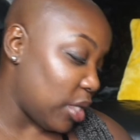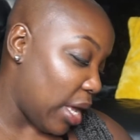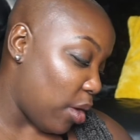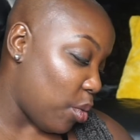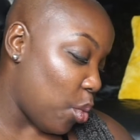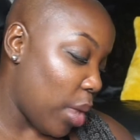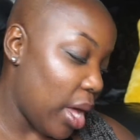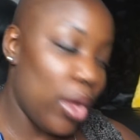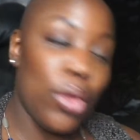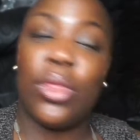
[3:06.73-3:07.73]
to get on
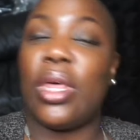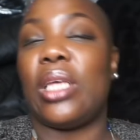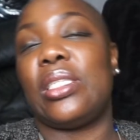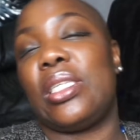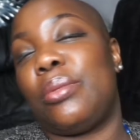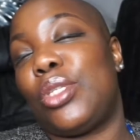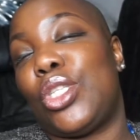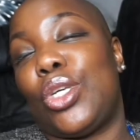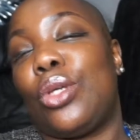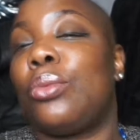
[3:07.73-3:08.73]
well. They seem
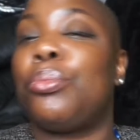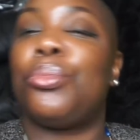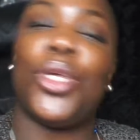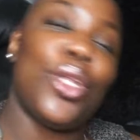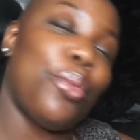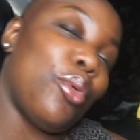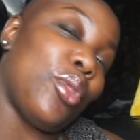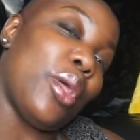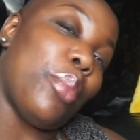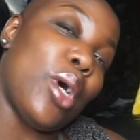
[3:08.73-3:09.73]
to, you know,
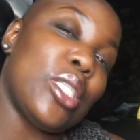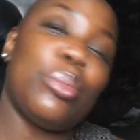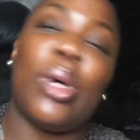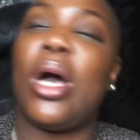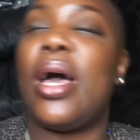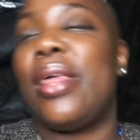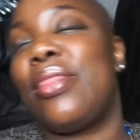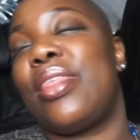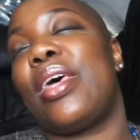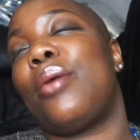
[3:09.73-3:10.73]
put their past
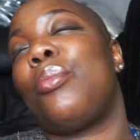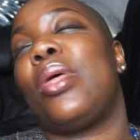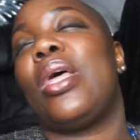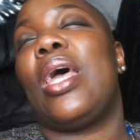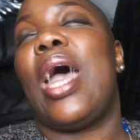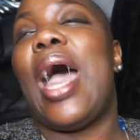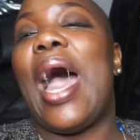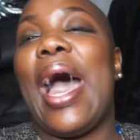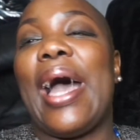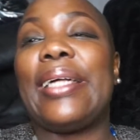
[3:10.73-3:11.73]
behind them.
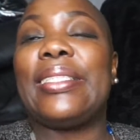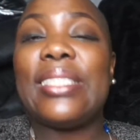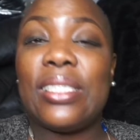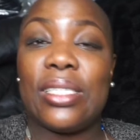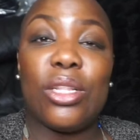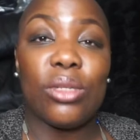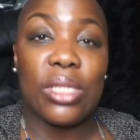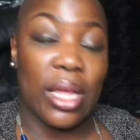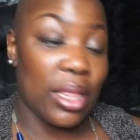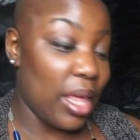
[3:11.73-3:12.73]
And it
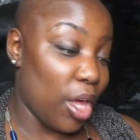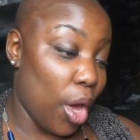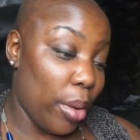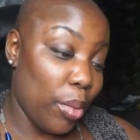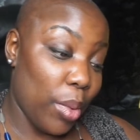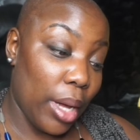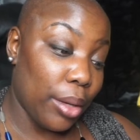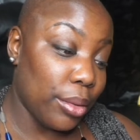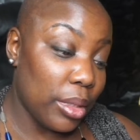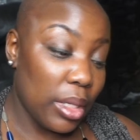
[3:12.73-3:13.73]
looks like they're going
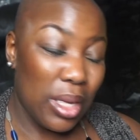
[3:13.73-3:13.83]
well.